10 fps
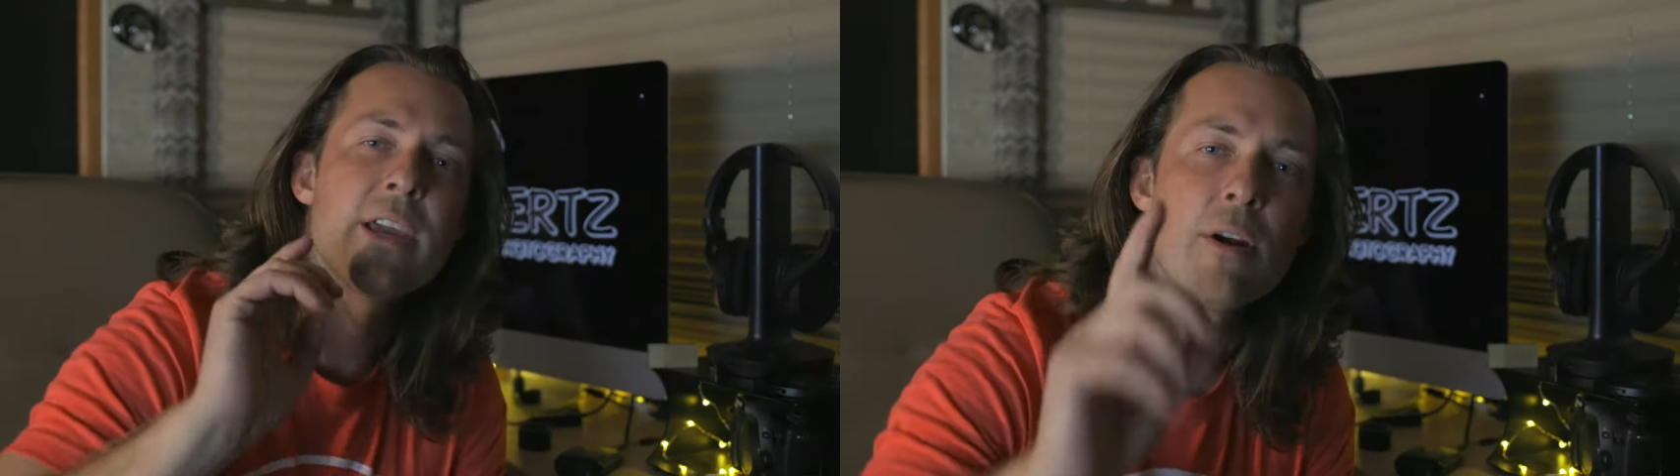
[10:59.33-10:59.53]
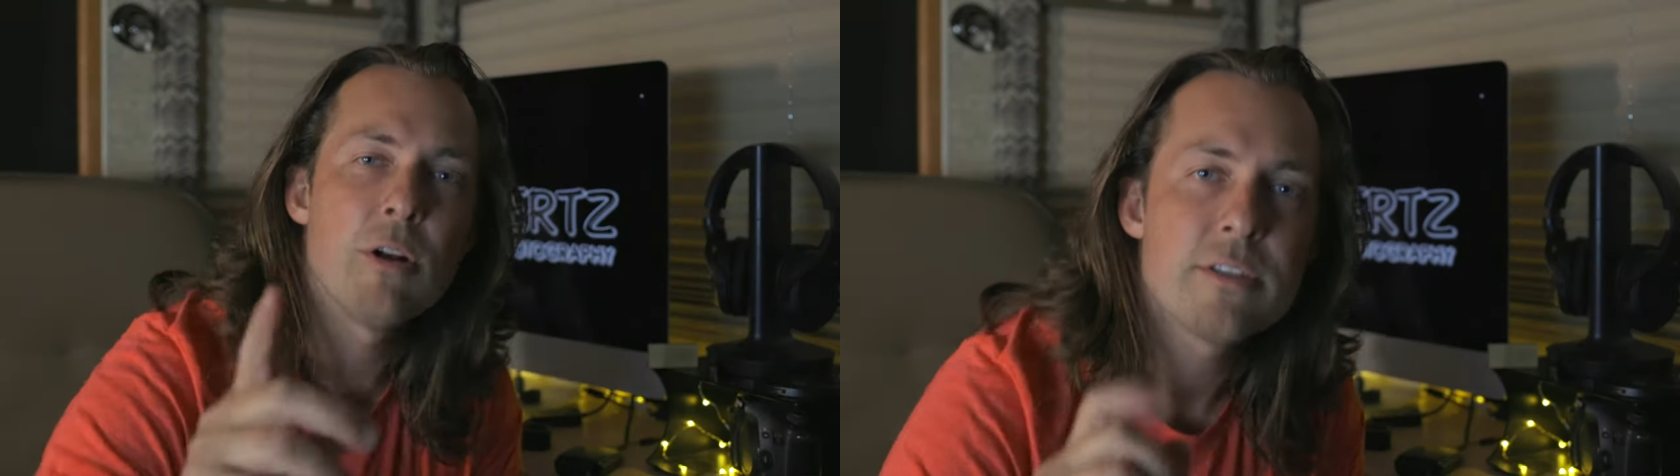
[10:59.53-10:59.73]

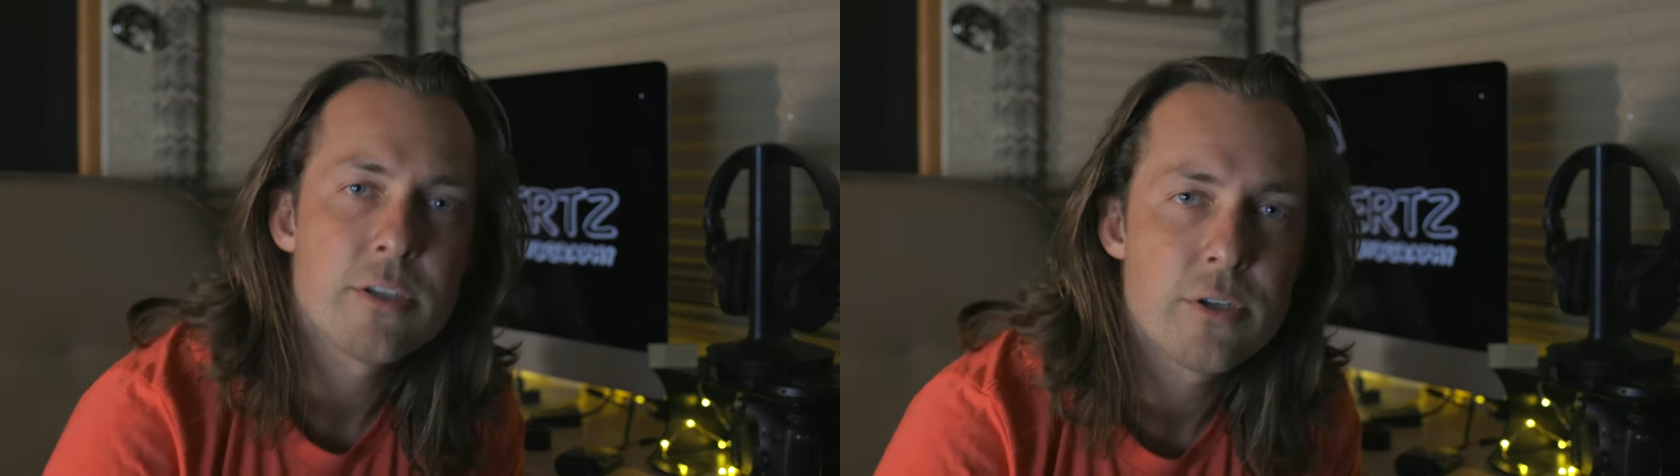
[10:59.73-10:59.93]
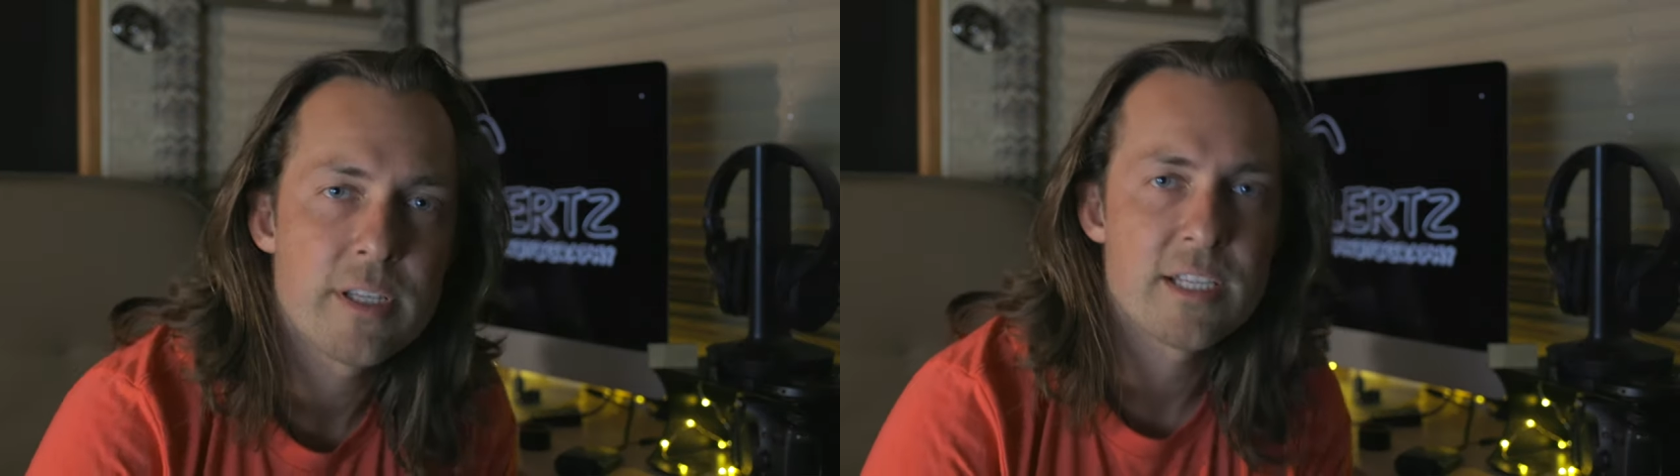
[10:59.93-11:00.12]
can
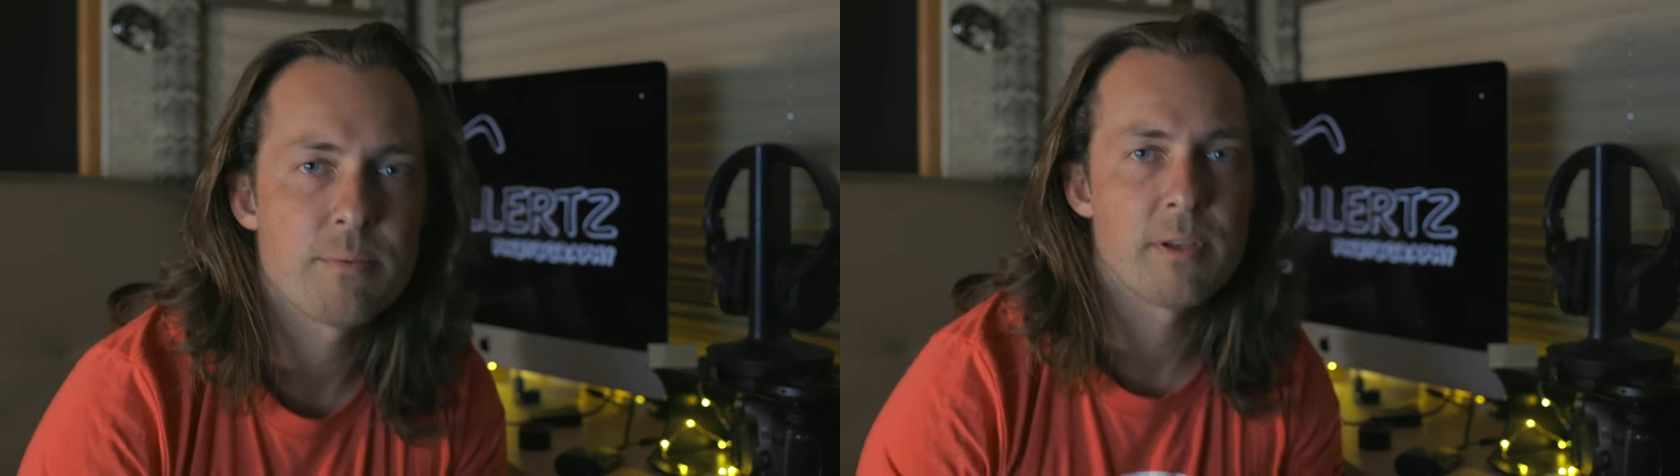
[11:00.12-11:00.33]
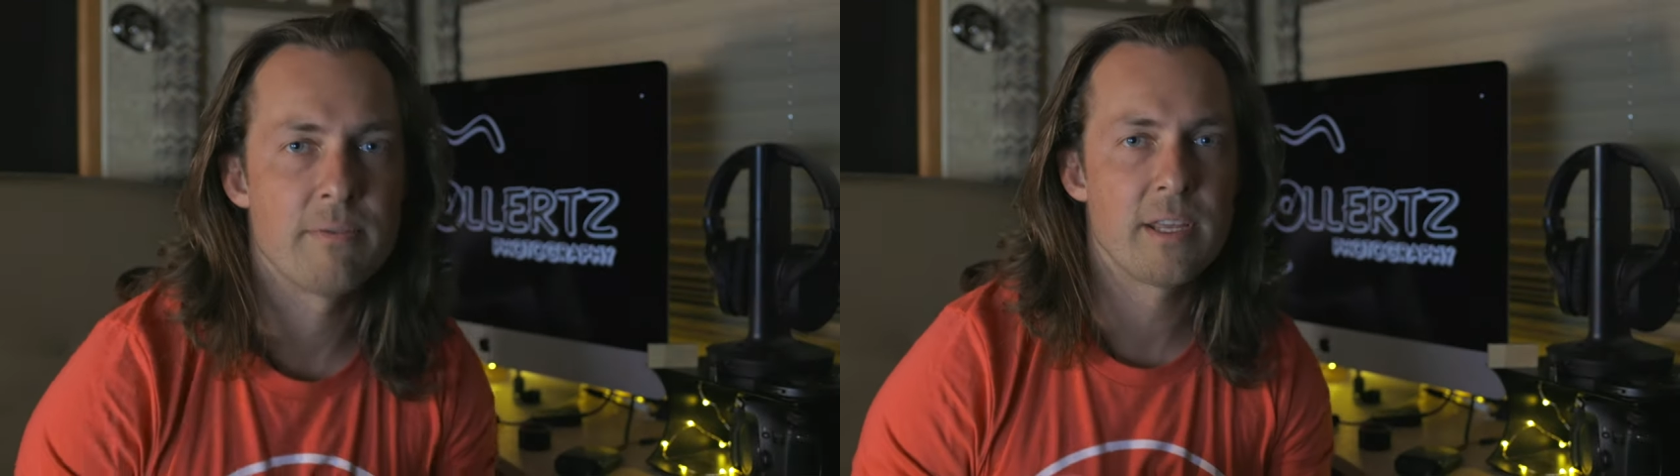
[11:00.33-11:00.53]
also do
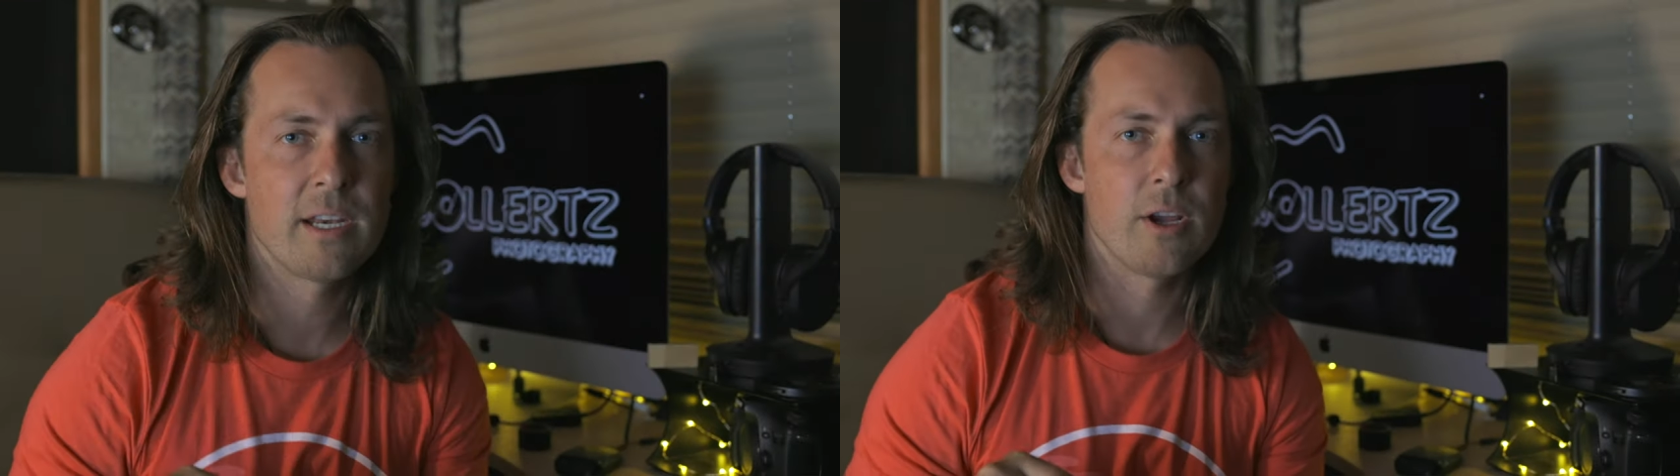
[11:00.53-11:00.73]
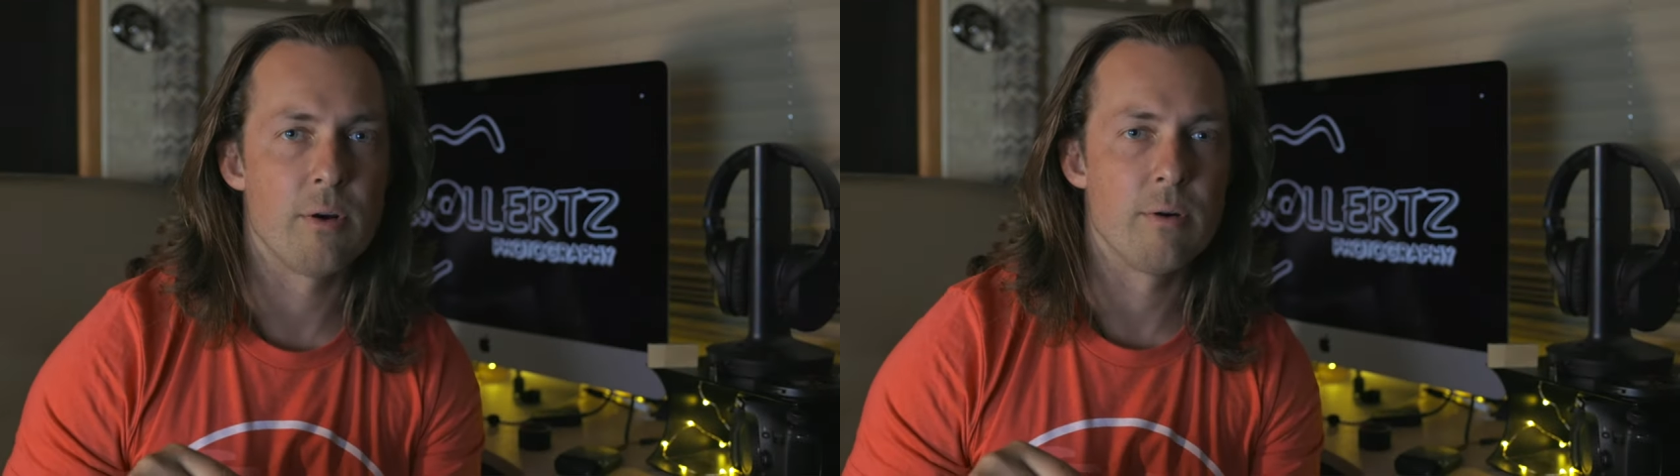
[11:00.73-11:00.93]
this with
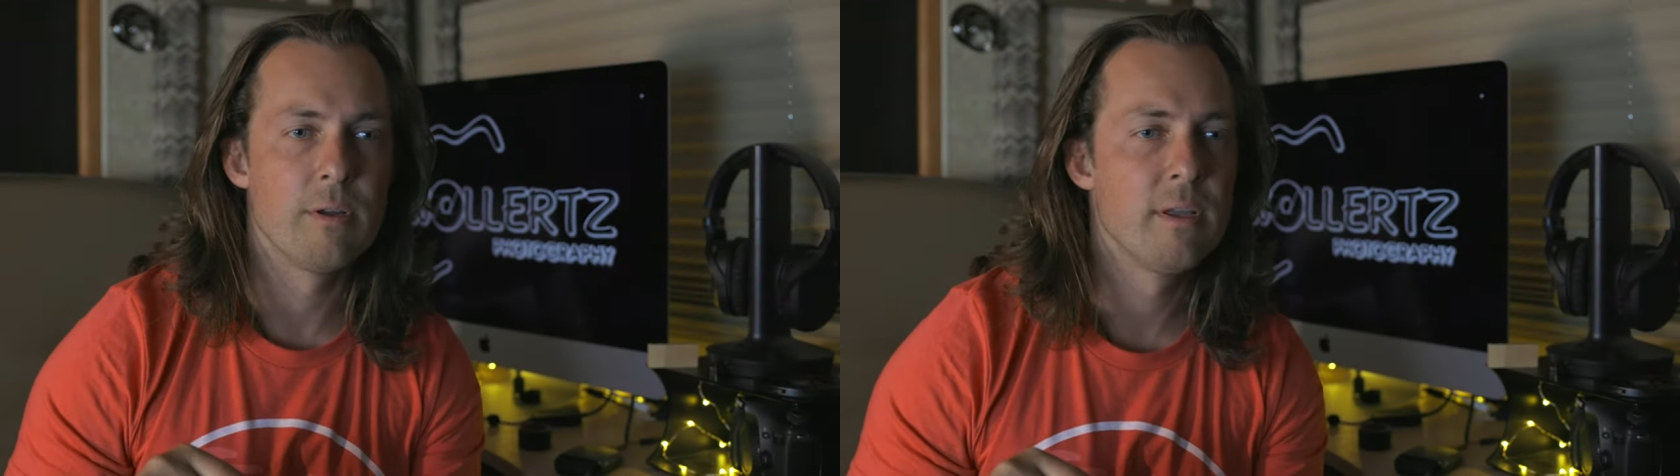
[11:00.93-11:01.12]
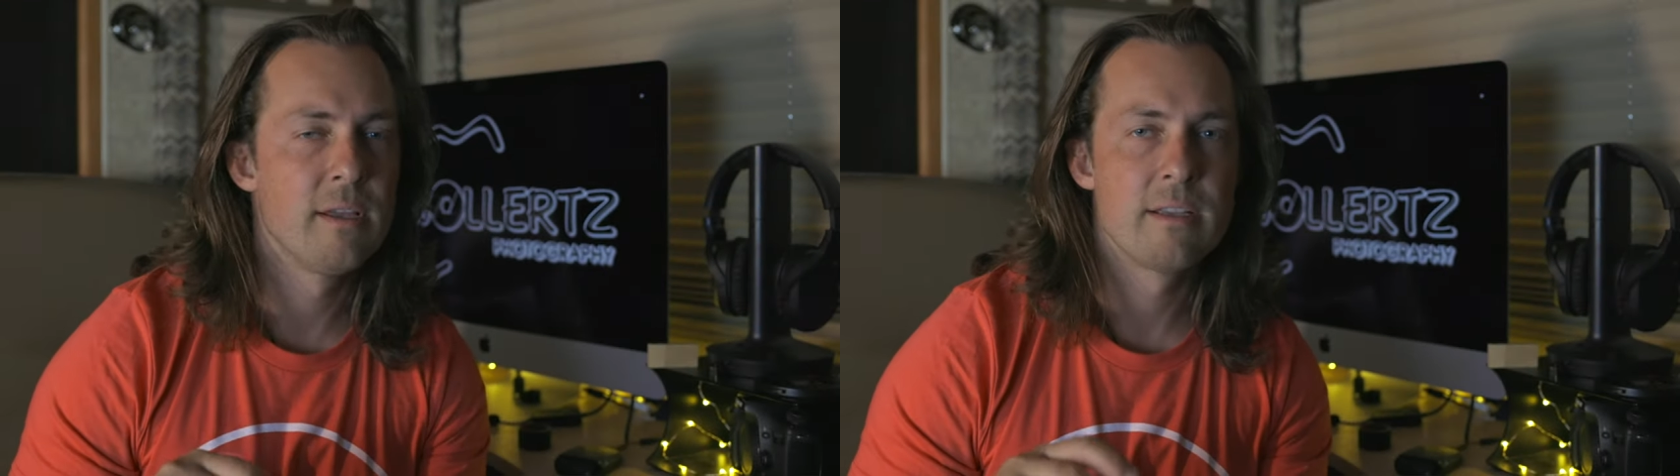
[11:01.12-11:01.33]
video.
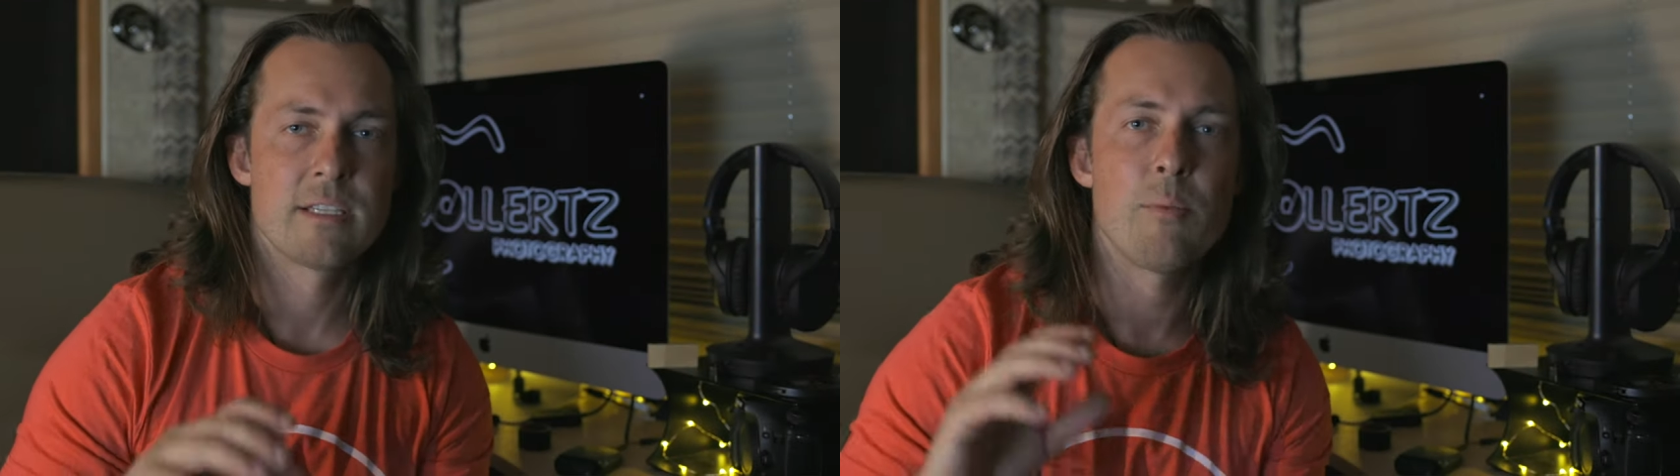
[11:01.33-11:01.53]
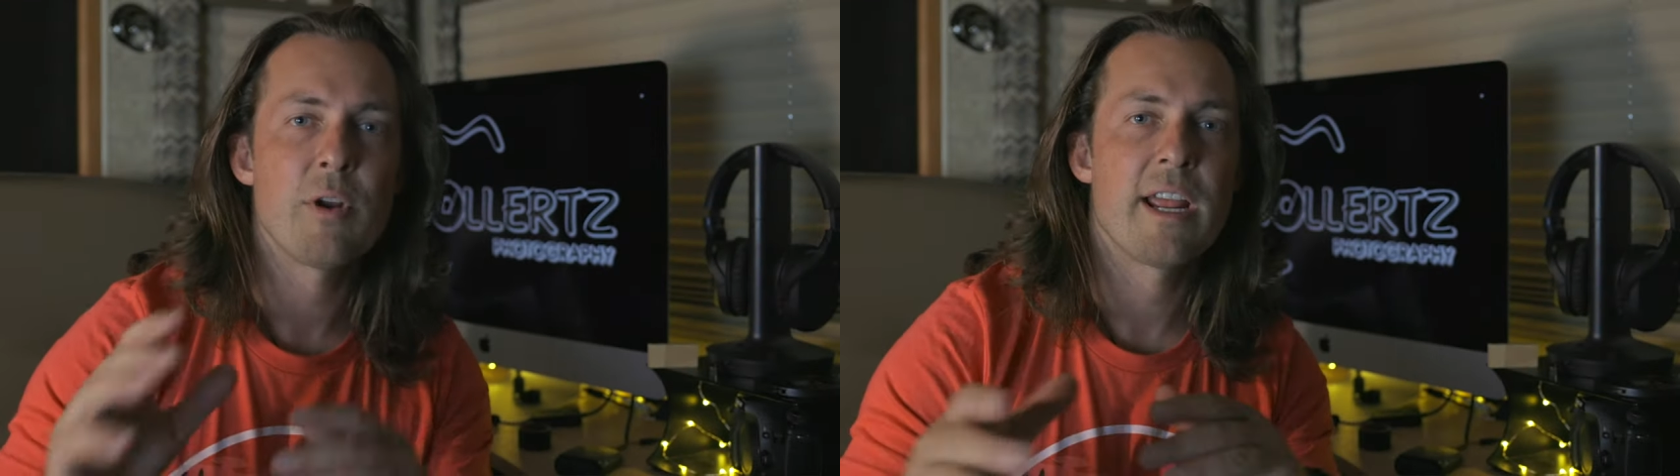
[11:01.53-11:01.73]

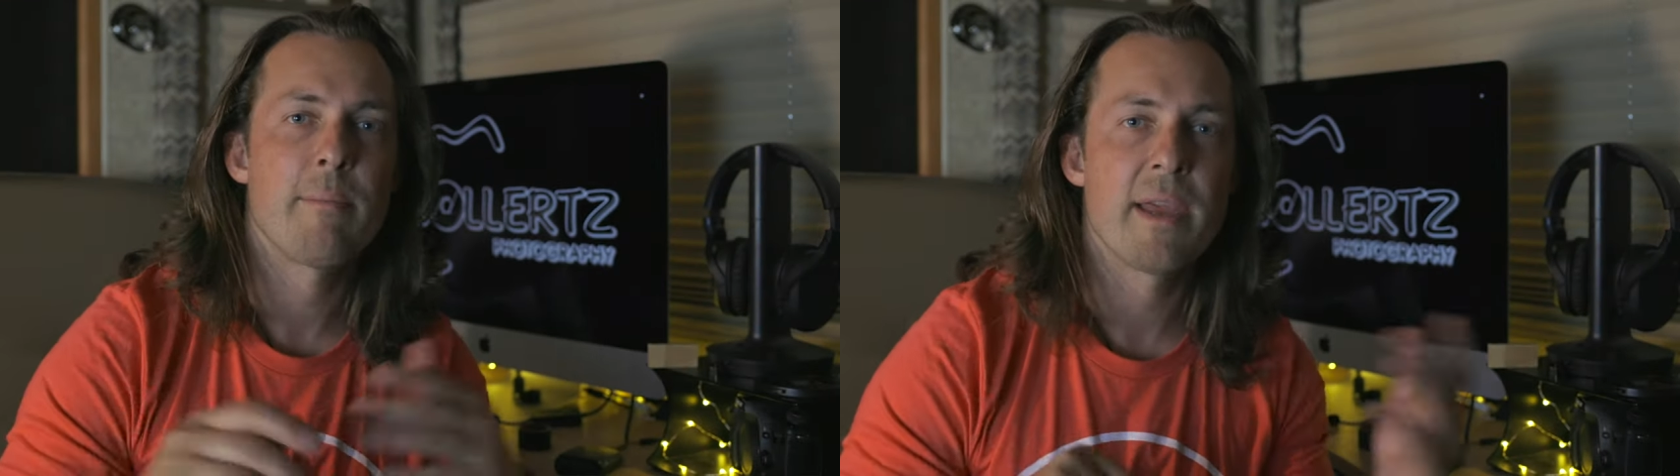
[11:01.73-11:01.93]
Someone I